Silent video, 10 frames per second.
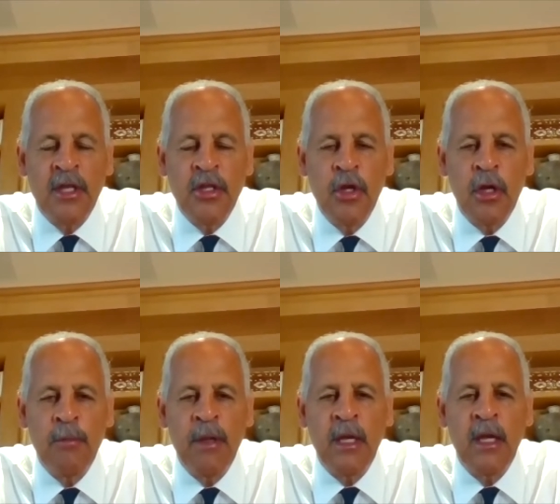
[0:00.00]
then you
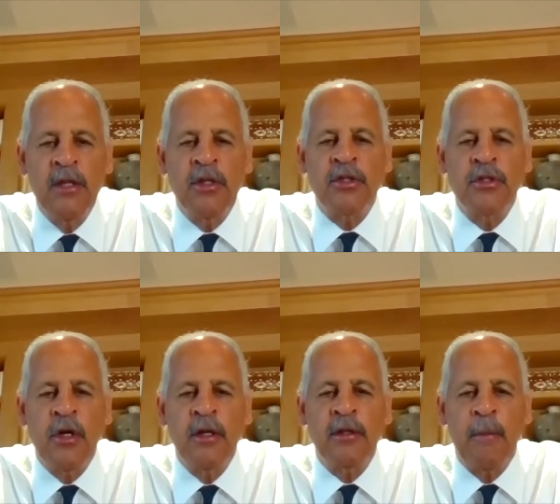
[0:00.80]
can begin to
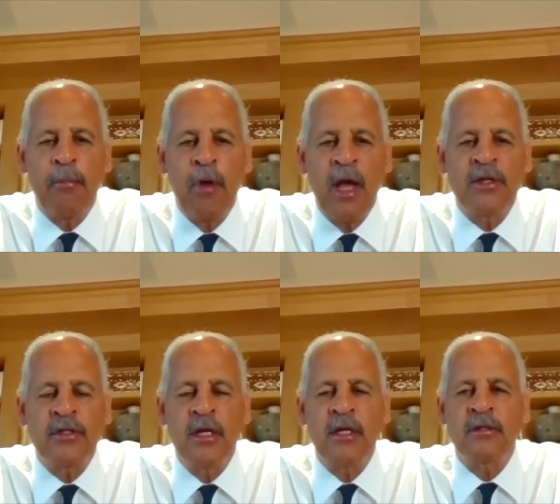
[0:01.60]
start the
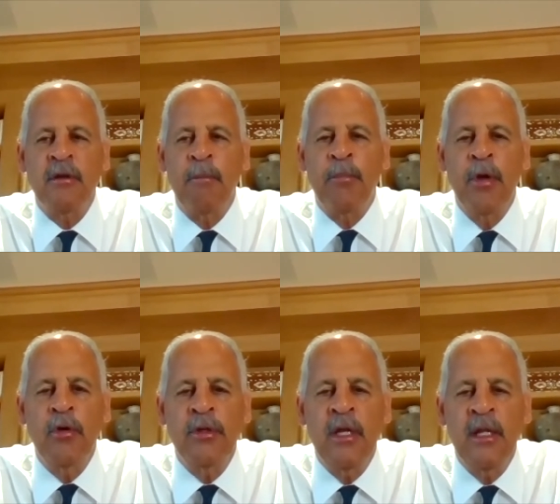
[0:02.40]
process of
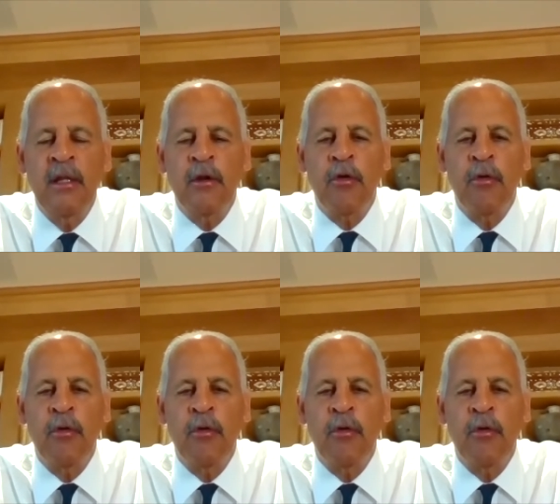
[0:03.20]
building,